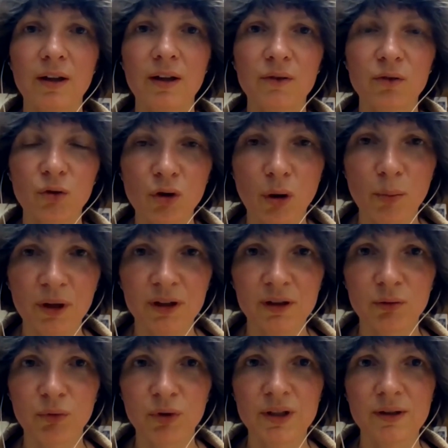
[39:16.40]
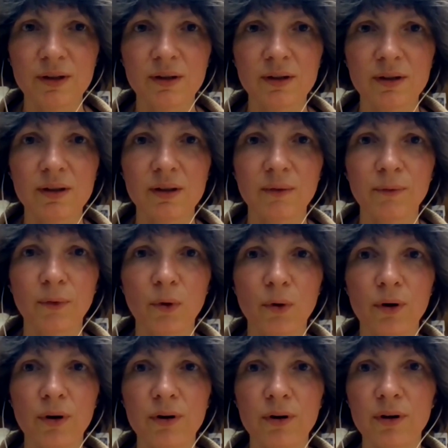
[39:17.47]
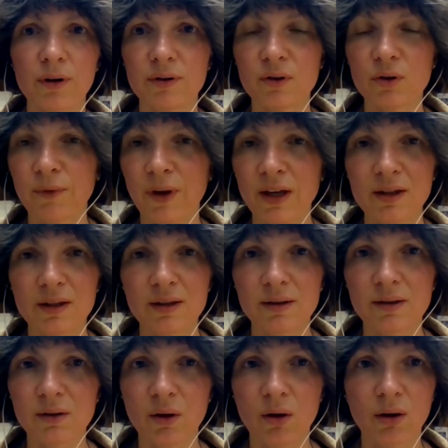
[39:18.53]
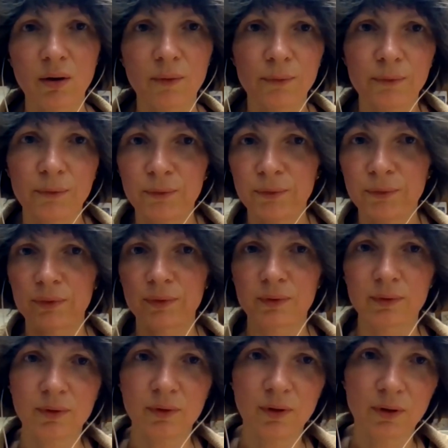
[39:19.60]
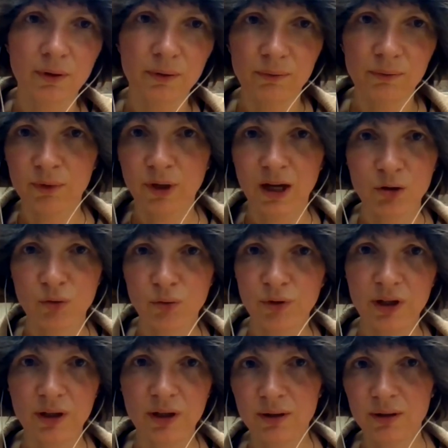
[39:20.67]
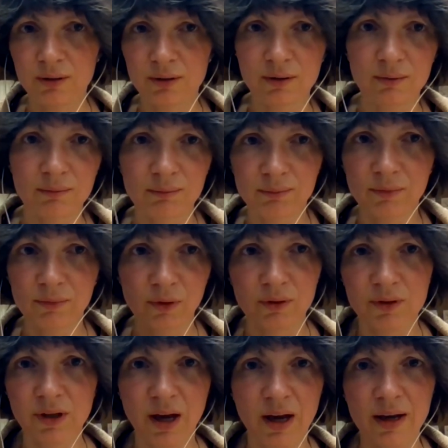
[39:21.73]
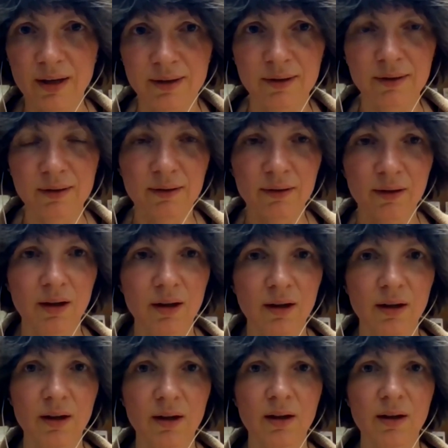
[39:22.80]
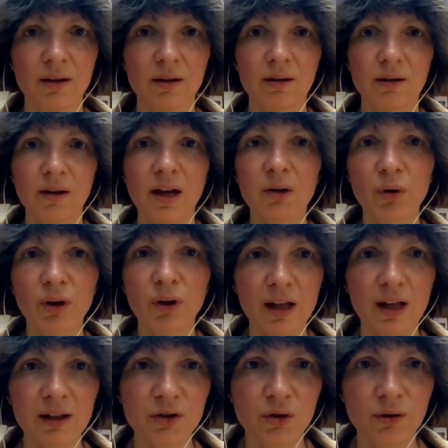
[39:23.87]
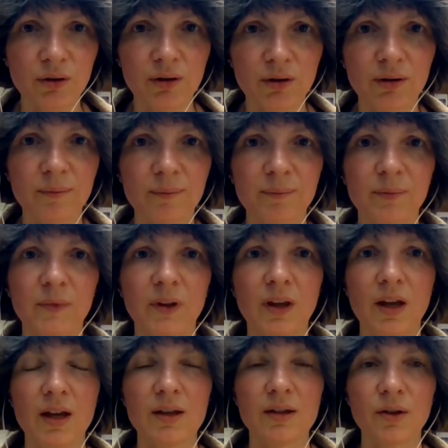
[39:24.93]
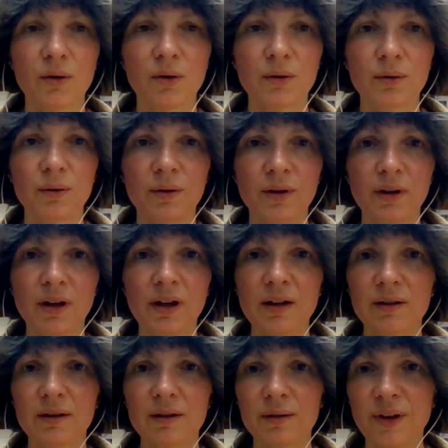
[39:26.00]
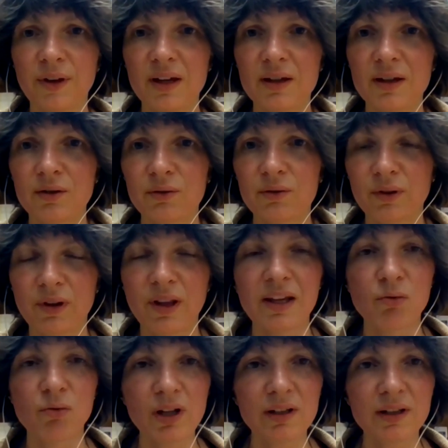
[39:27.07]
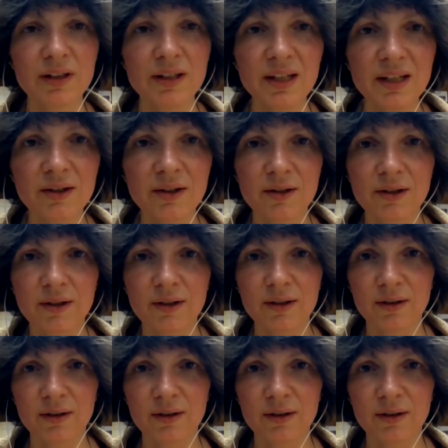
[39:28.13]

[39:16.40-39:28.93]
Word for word: astronomical reasons, for uh, surveillance of uh, country sides uh, agriculture. So uh, they they really needed